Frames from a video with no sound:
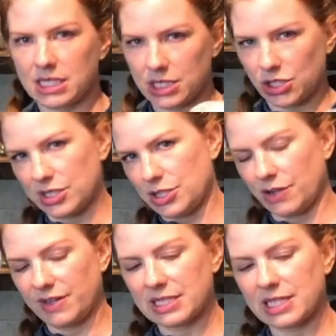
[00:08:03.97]
It's a good
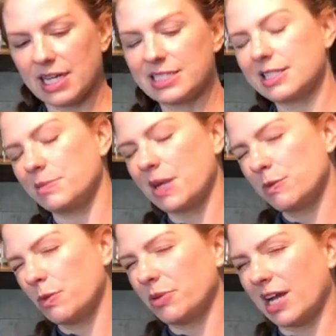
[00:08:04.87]
serving size. Sometimes
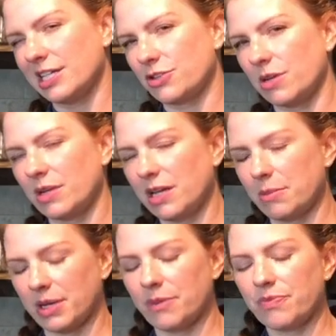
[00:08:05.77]
we put ice cream in it,
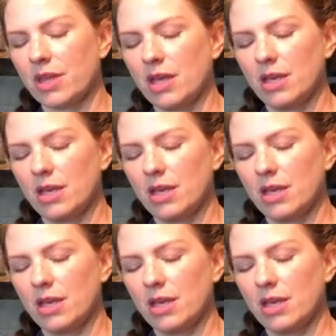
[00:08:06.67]
but